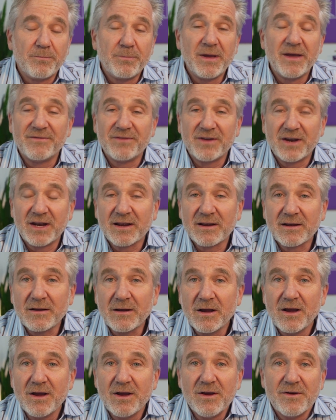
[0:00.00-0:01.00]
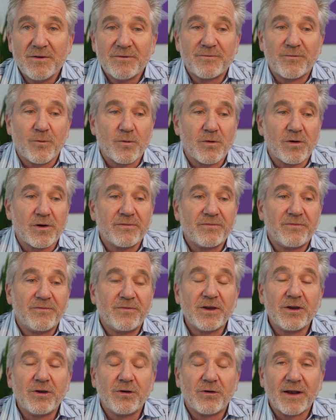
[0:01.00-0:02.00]
pivoting, for
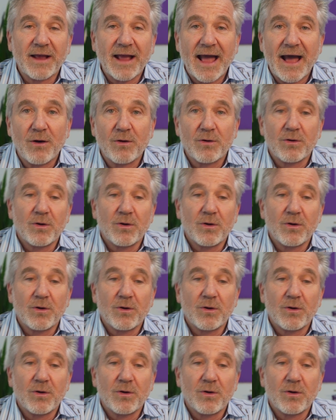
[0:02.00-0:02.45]
figuring out